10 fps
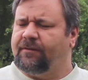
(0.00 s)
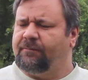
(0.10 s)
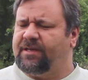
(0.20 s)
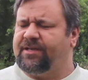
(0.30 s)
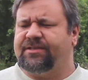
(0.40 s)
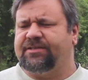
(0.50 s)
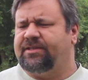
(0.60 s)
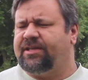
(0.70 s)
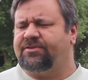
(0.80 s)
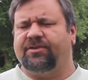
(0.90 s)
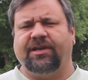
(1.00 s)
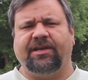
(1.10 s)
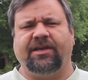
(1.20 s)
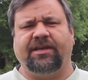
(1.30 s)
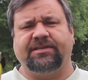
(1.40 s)
because
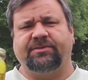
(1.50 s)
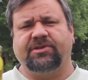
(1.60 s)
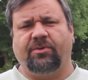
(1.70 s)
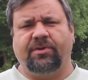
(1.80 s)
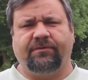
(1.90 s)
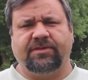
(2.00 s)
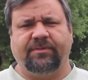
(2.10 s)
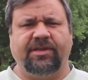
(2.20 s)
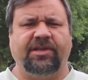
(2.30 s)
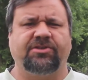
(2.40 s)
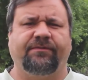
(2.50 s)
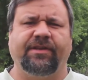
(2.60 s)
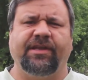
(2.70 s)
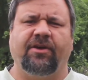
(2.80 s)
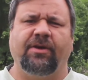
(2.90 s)
yesterday as I was going over some of the initial
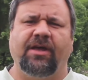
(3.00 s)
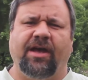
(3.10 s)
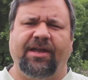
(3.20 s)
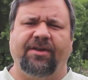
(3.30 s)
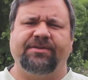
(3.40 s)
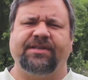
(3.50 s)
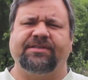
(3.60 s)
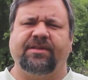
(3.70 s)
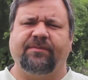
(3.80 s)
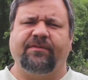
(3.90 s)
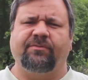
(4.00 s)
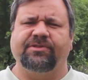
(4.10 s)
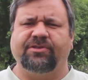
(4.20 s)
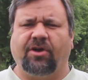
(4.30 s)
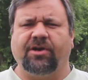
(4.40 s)
video, I noticed that some of it
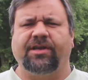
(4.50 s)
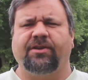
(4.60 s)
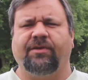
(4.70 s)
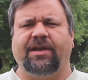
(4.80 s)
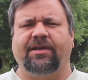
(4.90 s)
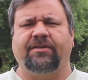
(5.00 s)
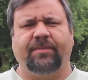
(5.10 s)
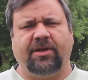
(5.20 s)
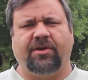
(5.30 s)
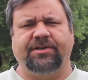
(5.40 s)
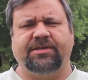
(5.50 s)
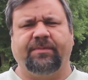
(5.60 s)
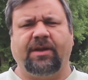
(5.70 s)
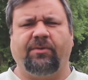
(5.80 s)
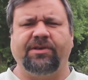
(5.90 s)
was dark and grainy, a little bit hard to see,
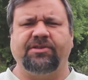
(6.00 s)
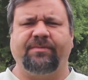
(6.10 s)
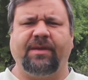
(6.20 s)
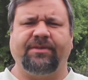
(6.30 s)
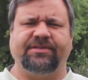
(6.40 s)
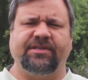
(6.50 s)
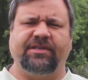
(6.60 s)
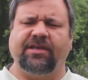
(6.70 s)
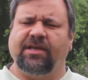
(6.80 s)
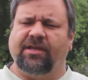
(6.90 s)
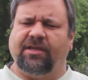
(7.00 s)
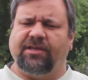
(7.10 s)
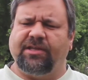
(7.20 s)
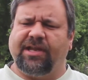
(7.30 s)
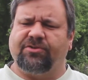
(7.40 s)
but I wanted you to be able to see
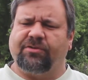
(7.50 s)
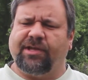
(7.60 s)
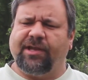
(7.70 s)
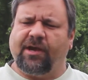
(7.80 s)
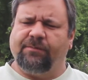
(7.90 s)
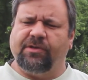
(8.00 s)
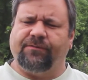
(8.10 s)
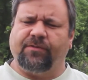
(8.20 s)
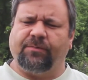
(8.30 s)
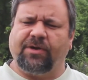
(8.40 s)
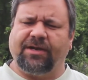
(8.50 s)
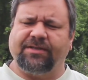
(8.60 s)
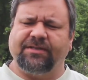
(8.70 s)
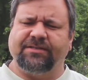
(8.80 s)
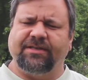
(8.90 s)
in the natural light how beautiful the
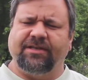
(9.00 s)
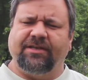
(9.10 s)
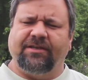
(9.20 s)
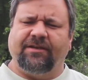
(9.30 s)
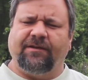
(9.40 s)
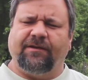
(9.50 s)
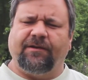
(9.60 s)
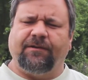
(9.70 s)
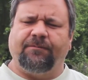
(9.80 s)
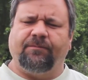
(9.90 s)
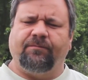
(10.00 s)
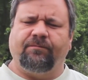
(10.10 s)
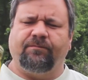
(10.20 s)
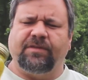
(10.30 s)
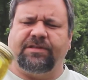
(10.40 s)
product is.
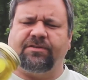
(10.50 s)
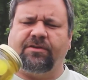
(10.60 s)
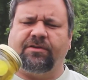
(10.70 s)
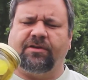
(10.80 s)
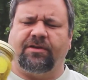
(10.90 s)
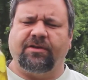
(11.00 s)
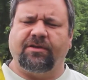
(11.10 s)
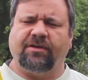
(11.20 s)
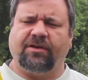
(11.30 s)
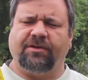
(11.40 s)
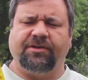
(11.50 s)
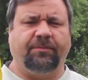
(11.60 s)
These are our dill